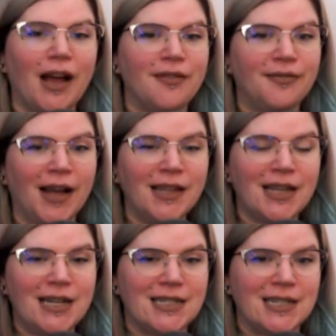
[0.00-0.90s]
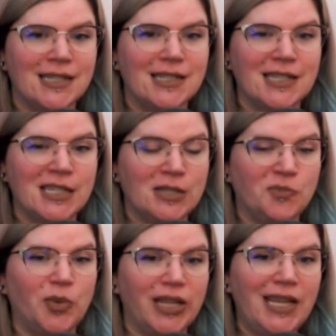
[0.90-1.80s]
I find that it doesn't
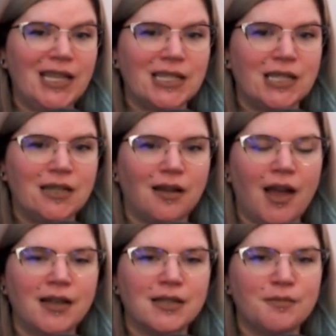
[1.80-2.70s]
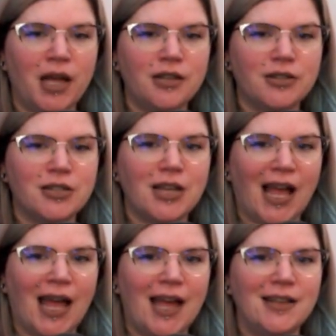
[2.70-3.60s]
split as much
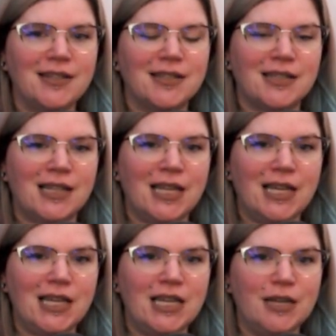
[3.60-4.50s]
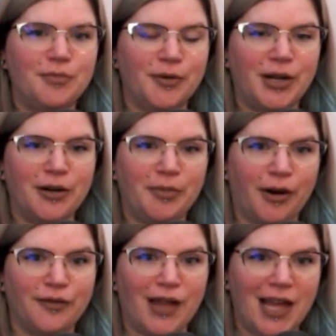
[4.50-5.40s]
as the Premier
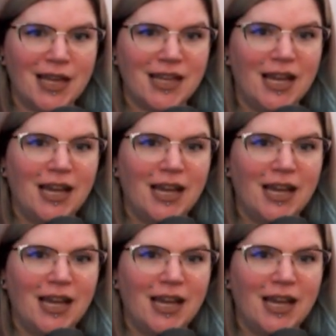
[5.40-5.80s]
Parfait.